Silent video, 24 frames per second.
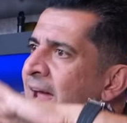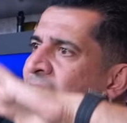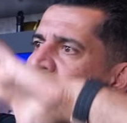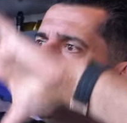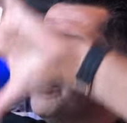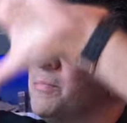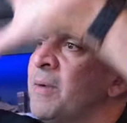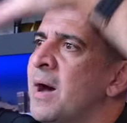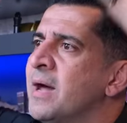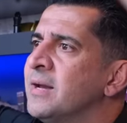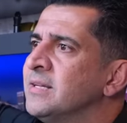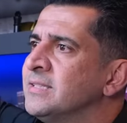
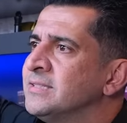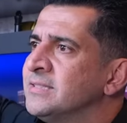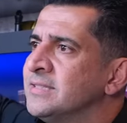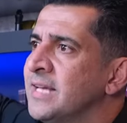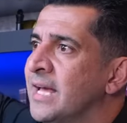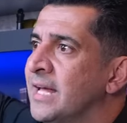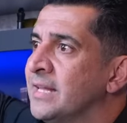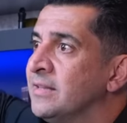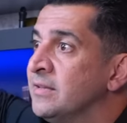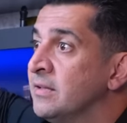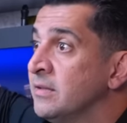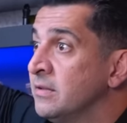Everybody
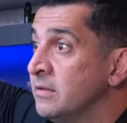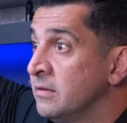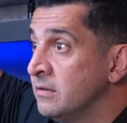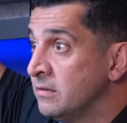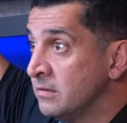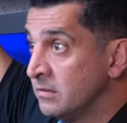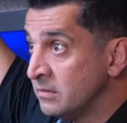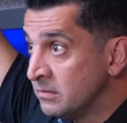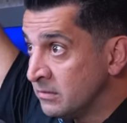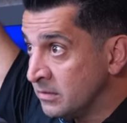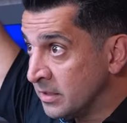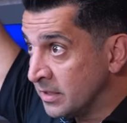said
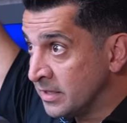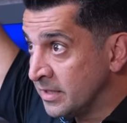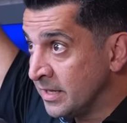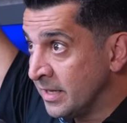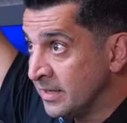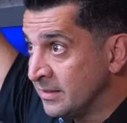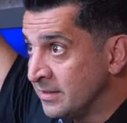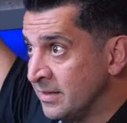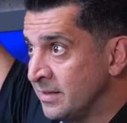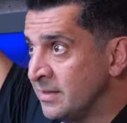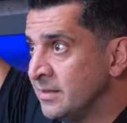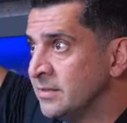the
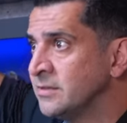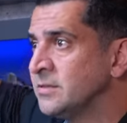king did